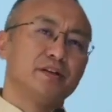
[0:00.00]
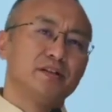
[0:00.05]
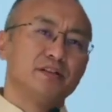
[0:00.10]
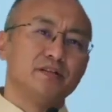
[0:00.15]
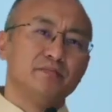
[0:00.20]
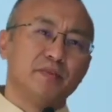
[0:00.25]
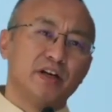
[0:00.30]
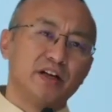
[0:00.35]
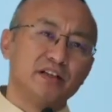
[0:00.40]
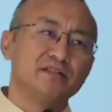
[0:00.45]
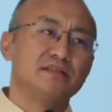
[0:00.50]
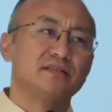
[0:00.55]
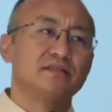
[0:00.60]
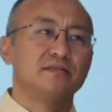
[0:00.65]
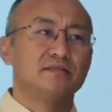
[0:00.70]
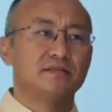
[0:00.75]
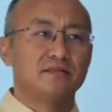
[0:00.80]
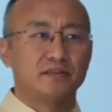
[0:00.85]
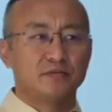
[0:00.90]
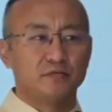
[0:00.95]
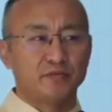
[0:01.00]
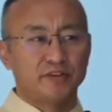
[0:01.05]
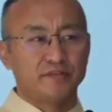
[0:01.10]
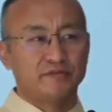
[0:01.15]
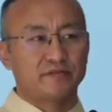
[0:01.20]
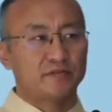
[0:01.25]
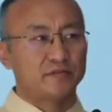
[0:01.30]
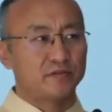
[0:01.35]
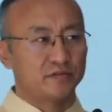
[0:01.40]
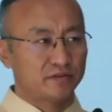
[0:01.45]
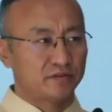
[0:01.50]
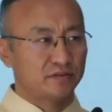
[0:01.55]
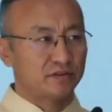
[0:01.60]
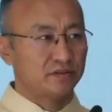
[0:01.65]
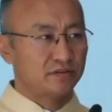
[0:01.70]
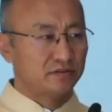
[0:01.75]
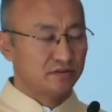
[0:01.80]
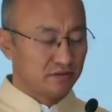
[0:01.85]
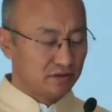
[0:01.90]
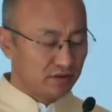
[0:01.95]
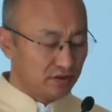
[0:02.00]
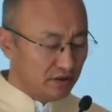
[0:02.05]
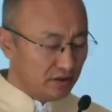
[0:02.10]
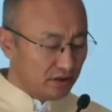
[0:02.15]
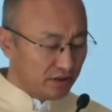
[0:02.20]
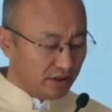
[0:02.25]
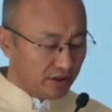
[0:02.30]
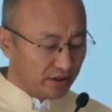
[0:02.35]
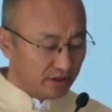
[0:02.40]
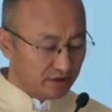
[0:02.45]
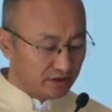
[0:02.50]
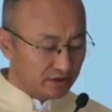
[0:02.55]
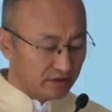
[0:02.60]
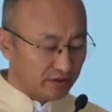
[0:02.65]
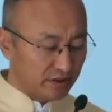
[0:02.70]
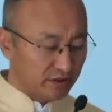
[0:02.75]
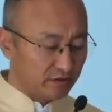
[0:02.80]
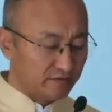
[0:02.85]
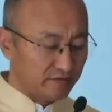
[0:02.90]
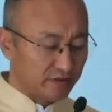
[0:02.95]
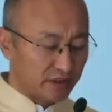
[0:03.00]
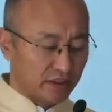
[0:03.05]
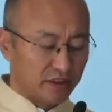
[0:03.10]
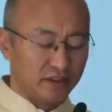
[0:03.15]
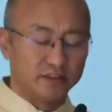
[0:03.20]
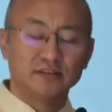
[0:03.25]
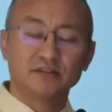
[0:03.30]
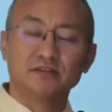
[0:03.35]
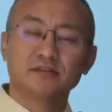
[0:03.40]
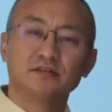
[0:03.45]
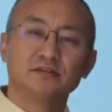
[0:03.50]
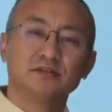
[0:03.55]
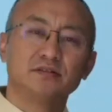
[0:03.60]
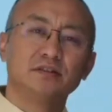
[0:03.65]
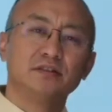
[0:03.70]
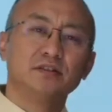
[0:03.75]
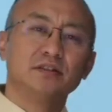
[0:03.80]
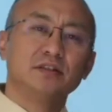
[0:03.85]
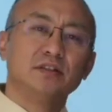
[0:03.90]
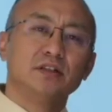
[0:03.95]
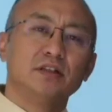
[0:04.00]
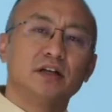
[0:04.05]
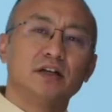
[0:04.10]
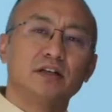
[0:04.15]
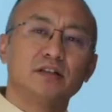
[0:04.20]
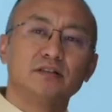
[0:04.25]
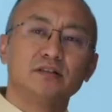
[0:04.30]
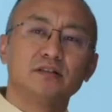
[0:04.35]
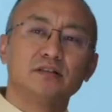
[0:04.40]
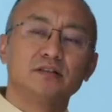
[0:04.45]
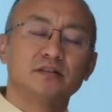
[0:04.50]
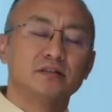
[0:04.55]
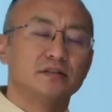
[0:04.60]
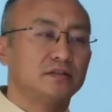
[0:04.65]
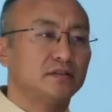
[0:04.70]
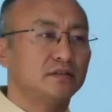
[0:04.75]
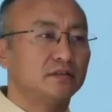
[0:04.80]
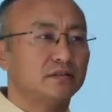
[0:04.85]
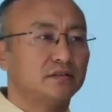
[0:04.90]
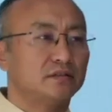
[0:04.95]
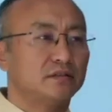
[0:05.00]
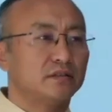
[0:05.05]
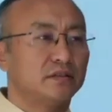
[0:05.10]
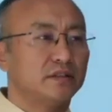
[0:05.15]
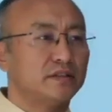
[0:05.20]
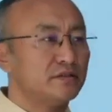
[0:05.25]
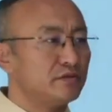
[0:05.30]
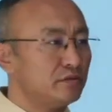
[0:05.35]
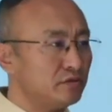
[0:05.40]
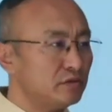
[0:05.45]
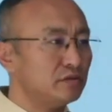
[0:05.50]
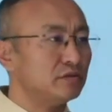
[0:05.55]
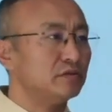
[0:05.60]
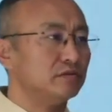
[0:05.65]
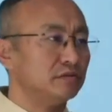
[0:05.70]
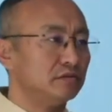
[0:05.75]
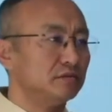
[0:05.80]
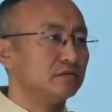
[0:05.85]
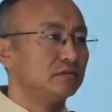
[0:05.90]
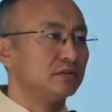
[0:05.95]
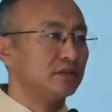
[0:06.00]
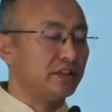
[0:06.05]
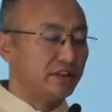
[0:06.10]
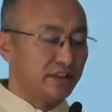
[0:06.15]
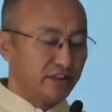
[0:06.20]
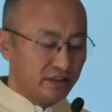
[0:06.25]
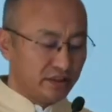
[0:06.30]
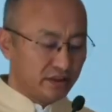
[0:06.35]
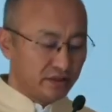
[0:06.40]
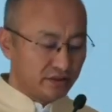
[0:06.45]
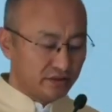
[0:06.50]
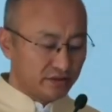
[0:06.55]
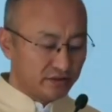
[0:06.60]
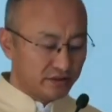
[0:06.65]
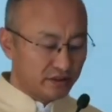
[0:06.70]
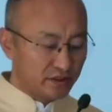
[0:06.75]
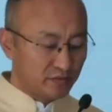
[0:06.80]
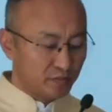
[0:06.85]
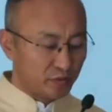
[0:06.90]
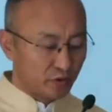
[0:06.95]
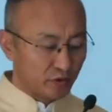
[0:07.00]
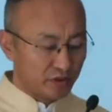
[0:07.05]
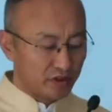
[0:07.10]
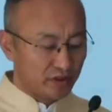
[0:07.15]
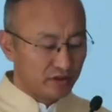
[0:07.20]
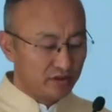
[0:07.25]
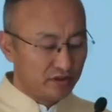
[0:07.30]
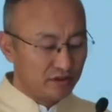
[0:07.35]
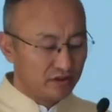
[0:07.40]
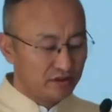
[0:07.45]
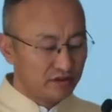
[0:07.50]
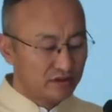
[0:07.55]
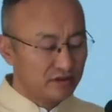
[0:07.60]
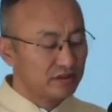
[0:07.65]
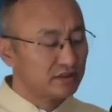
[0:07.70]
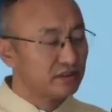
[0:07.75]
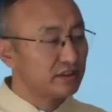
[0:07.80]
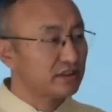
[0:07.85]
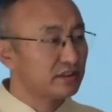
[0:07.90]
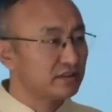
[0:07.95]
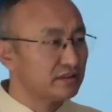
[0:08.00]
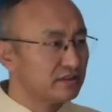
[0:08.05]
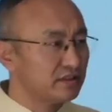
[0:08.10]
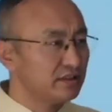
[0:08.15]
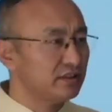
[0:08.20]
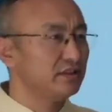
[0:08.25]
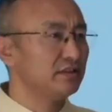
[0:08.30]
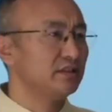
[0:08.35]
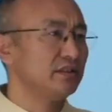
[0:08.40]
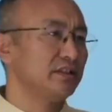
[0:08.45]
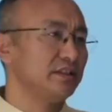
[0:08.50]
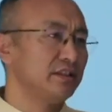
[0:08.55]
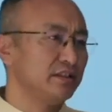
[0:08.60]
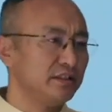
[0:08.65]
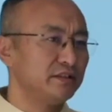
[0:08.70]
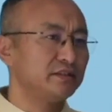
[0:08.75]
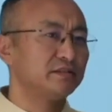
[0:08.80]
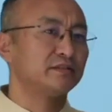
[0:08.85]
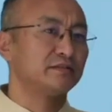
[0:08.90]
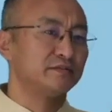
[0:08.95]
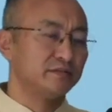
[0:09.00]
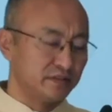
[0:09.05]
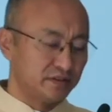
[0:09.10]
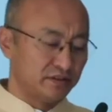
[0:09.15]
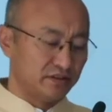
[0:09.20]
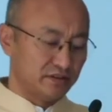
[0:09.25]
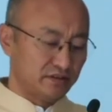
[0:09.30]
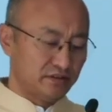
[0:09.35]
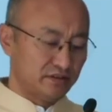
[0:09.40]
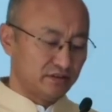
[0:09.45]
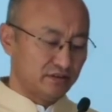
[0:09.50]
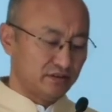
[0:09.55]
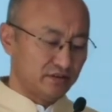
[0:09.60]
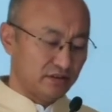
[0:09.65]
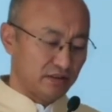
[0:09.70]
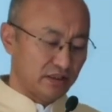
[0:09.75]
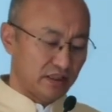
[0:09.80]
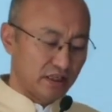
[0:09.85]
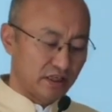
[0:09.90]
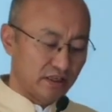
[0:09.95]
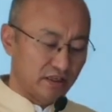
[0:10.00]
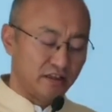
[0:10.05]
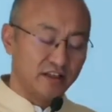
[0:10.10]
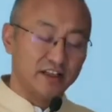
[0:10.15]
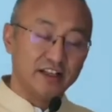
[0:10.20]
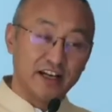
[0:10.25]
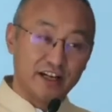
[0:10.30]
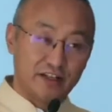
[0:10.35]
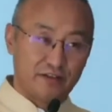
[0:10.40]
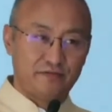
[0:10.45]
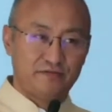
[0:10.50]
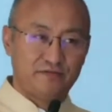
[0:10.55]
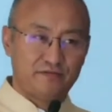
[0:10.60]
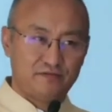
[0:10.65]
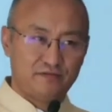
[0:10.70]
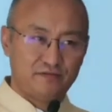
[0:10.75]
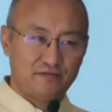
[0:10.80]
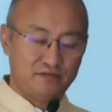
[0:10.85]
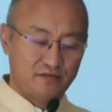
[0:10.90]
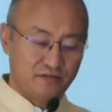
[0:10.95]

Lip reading: the milestones that we have crossed in the state of Nagaland. Under, as you all know, the e-district portal, 16 e-services are live